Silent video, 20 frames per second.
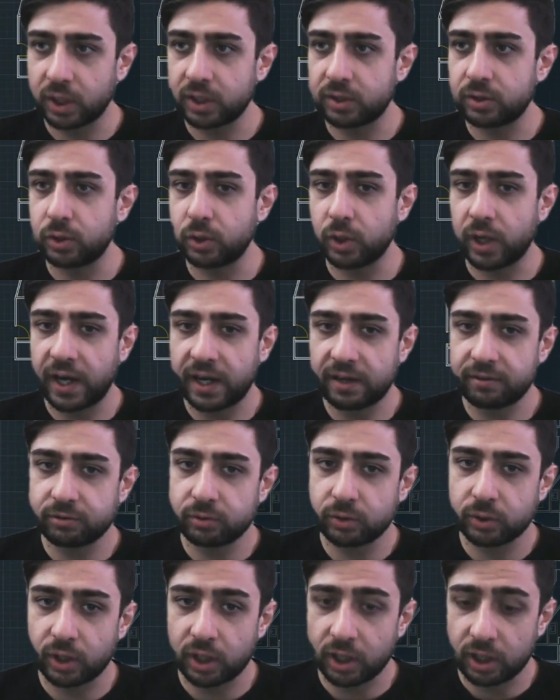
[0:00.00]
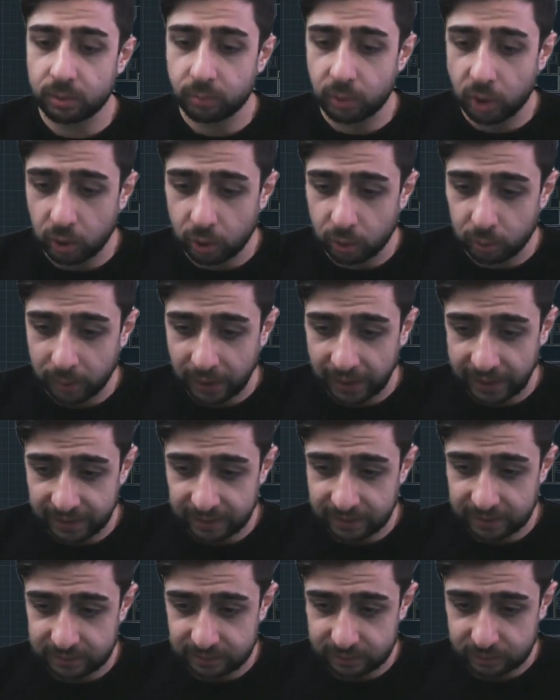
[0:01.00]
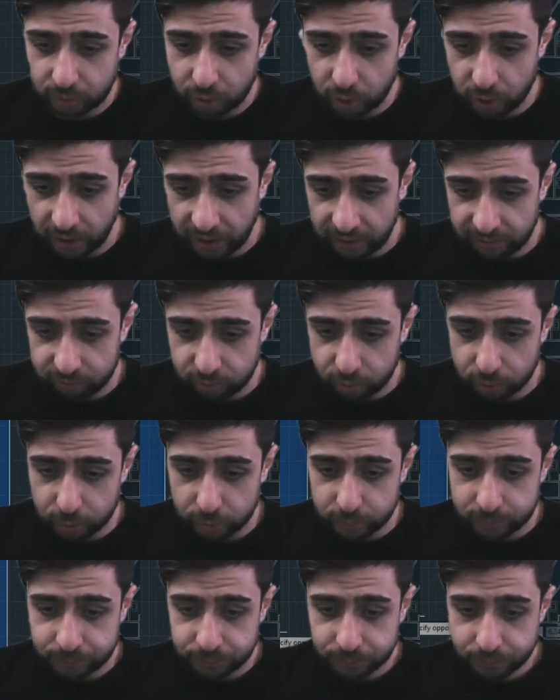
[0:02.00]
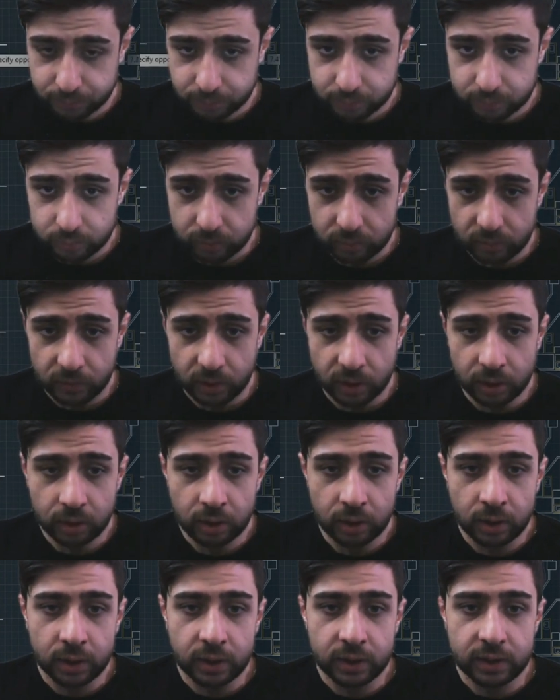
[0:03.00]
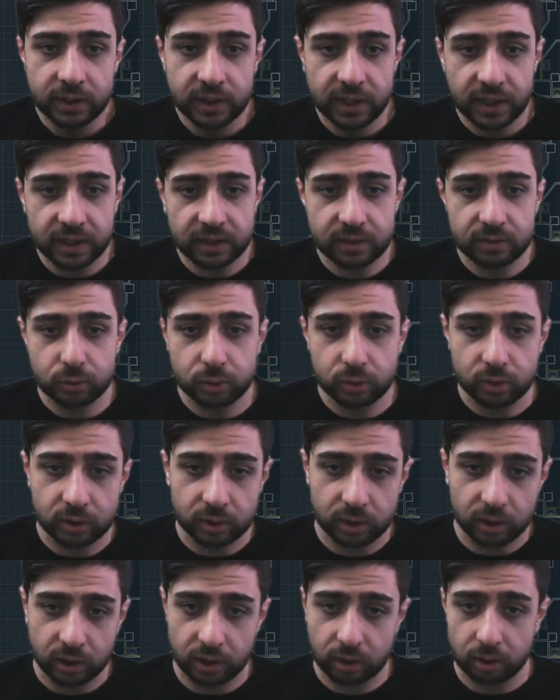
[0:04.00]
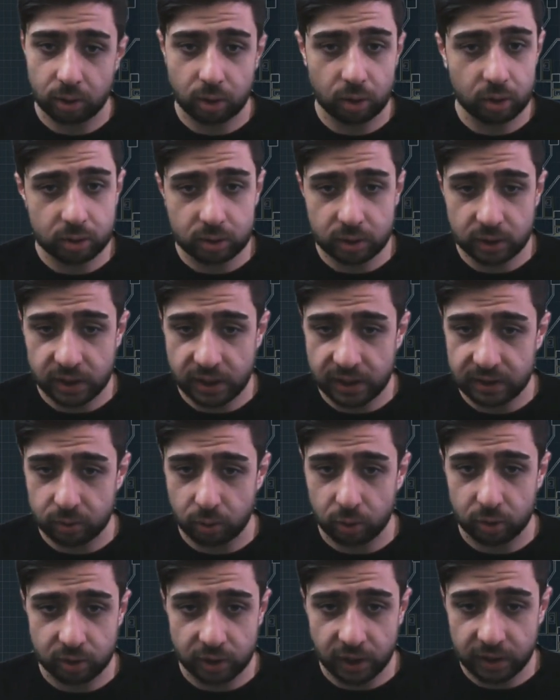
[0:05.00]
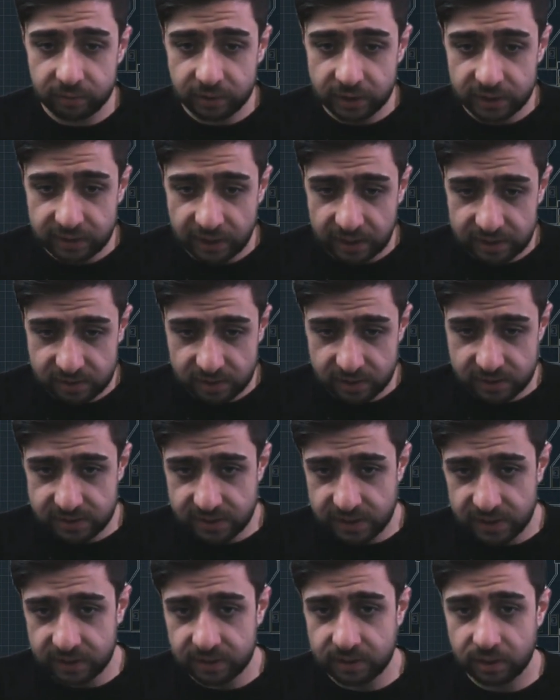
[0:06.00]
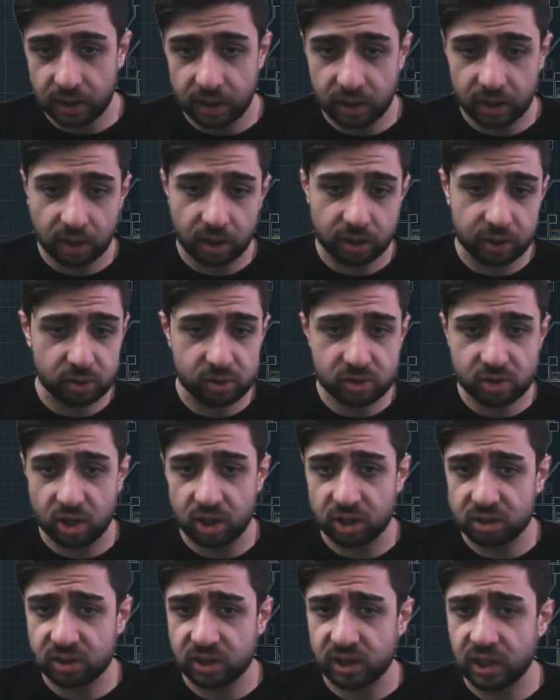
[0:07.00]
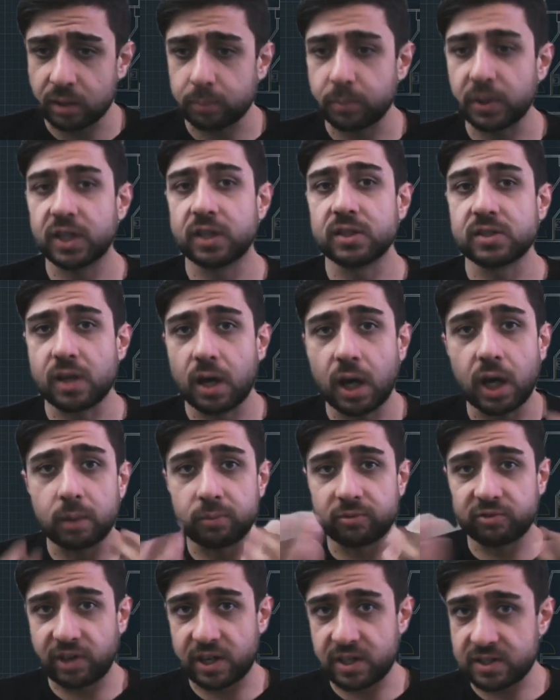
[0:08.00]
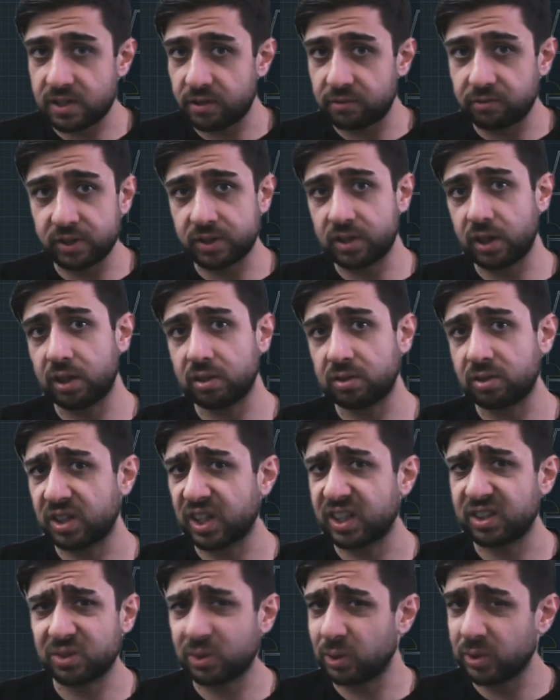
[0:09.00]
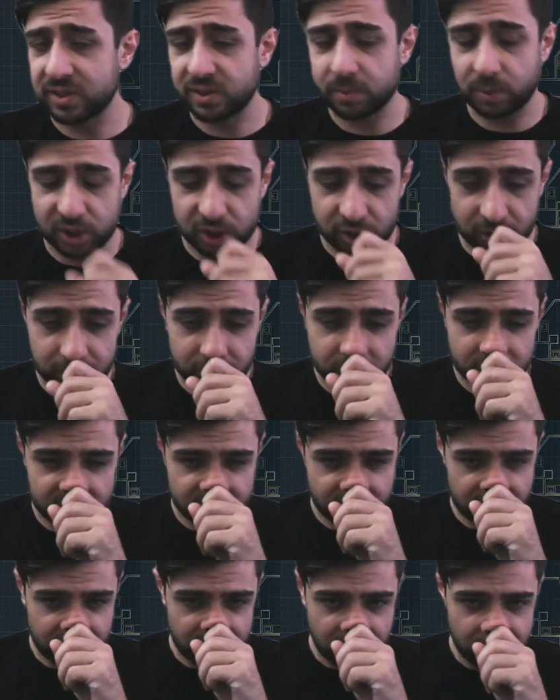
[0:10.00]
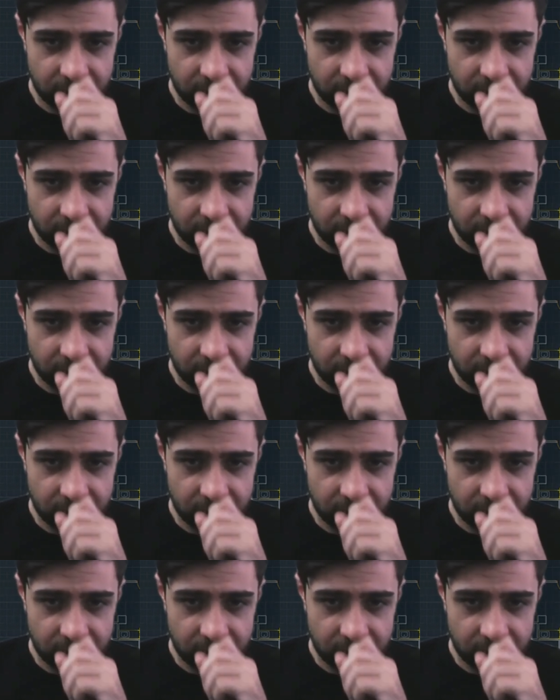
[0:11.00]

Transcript: but you have to come home and you have to get to AutoCAD or Revit. As I said, I use AutoCAD because I'm faster with AutoCAD, no special reason.